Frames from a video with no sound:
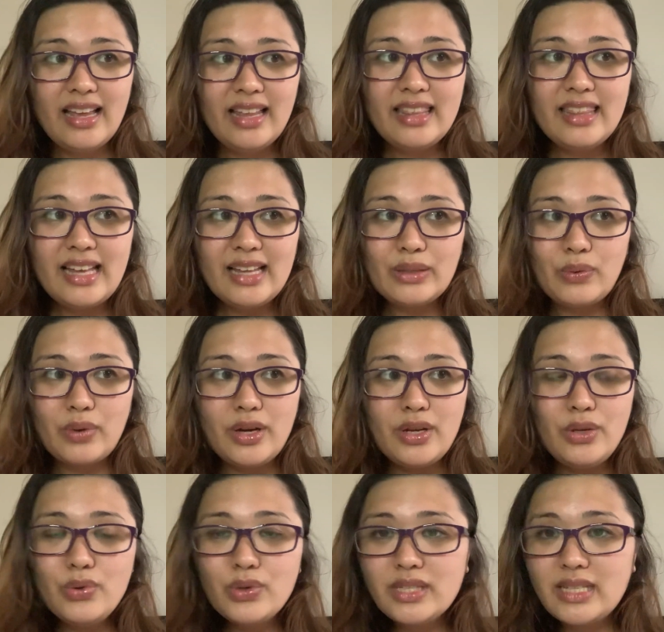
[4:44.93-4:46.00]
that were
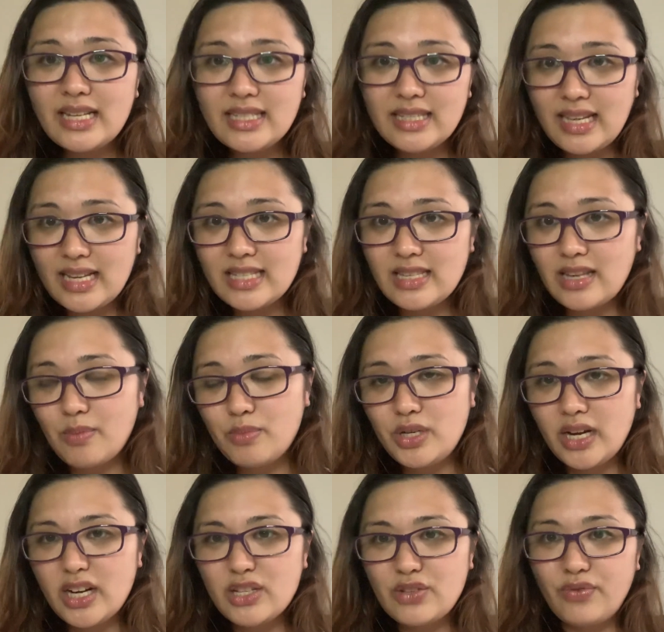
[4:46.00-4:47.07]
used as test
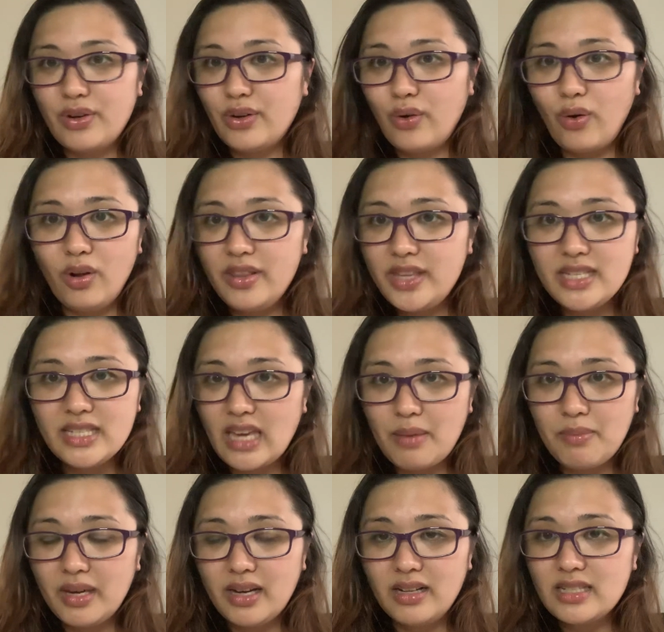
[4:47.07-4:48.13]
subjects for all these
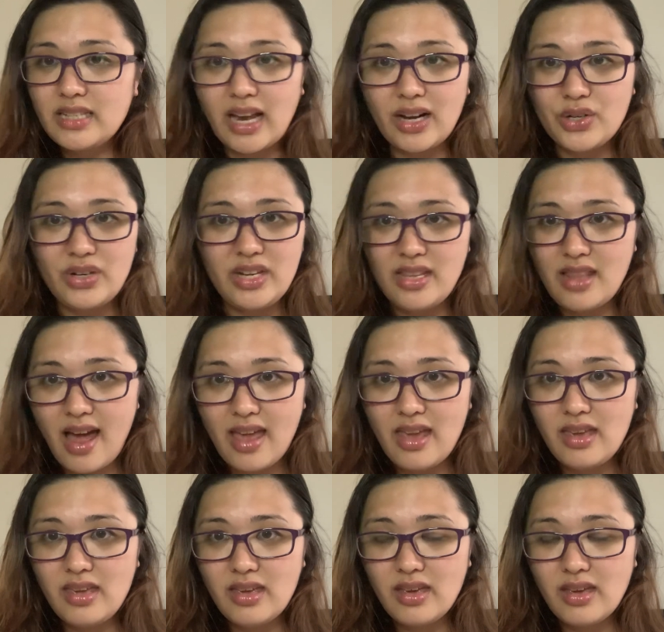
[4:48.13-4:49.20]
chemicals actually
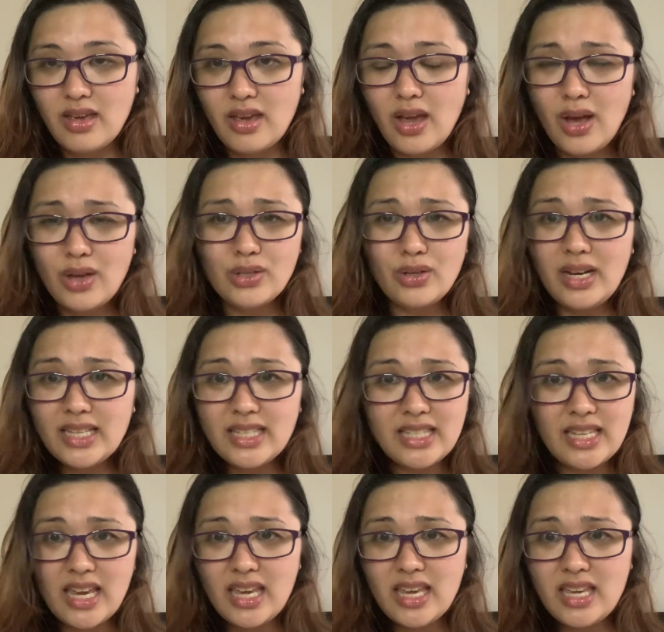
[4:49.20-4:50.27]
die. So let's
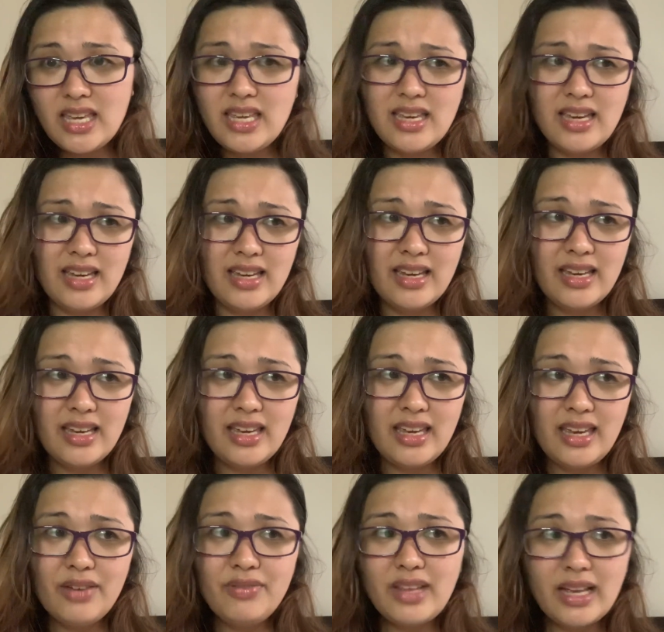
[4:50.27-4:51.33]
say
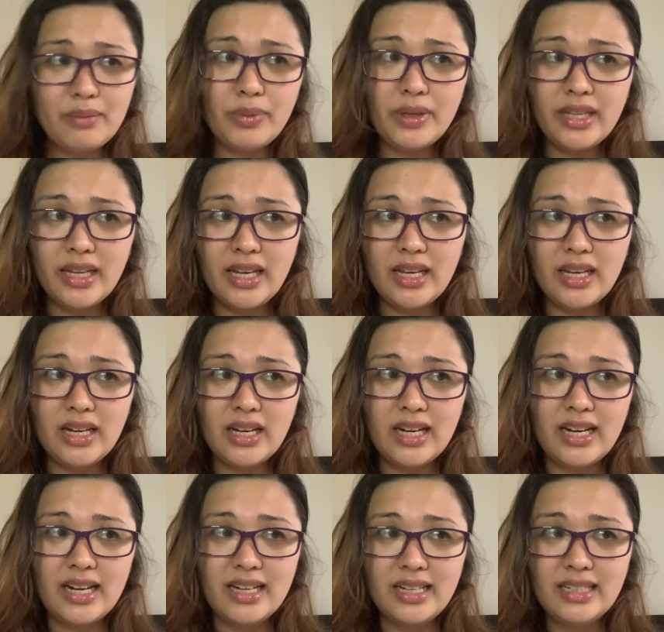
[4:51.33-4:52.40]
if a particular